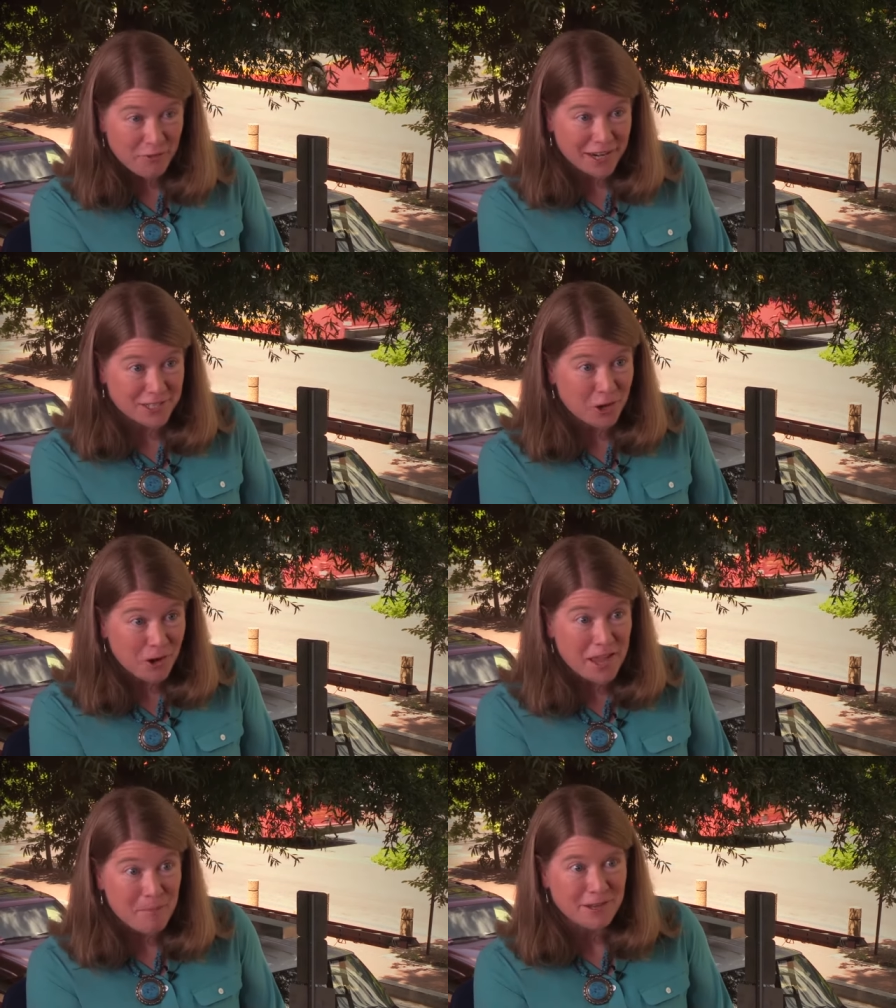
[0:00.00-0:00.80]
You've got to
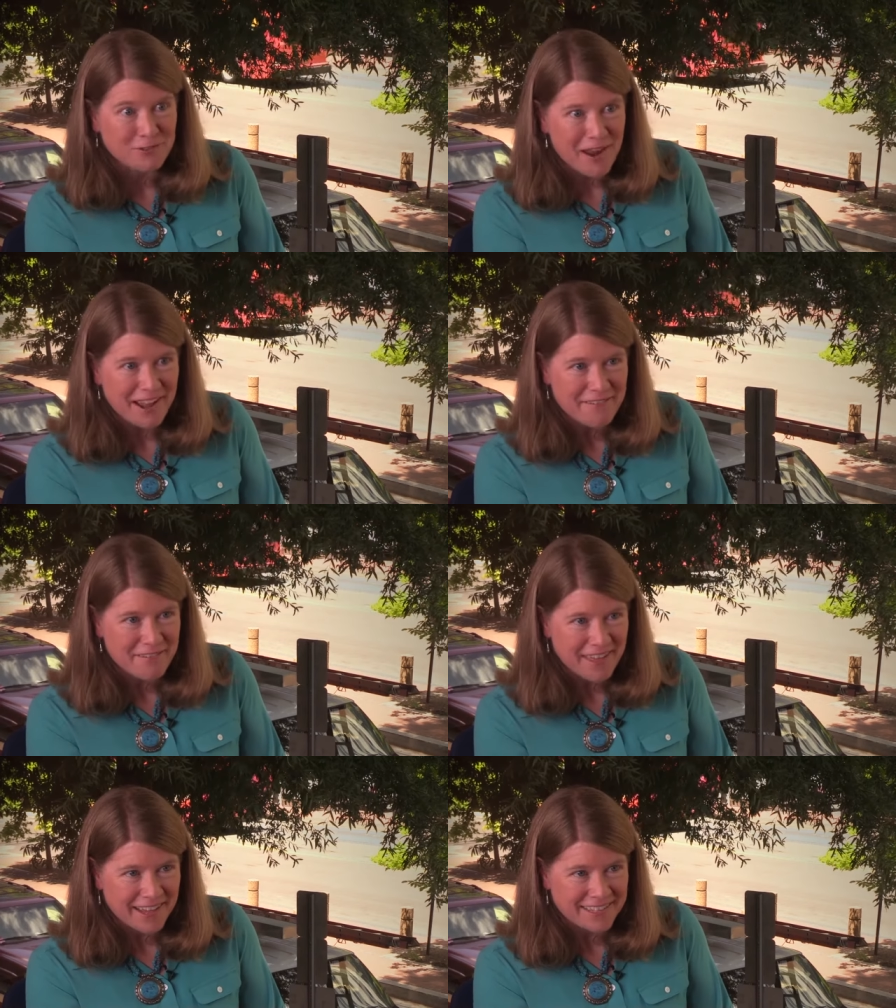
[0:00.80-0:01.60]
start keeping track of
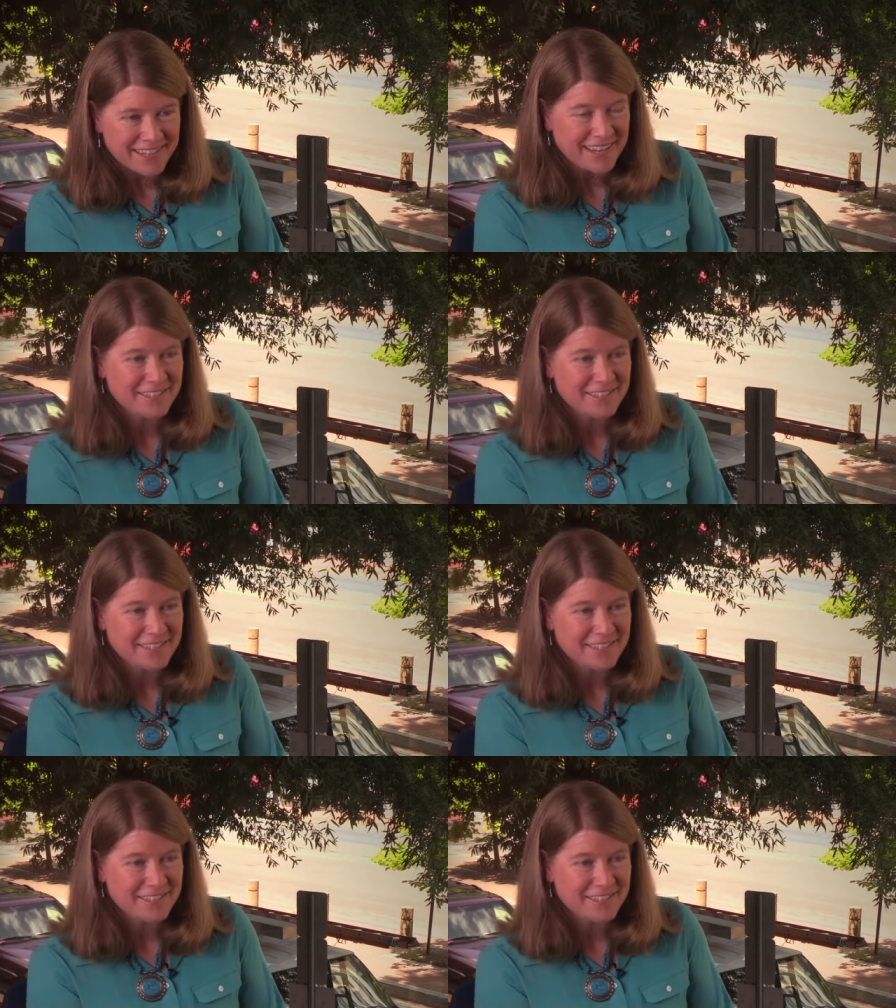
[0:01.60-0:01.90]
things.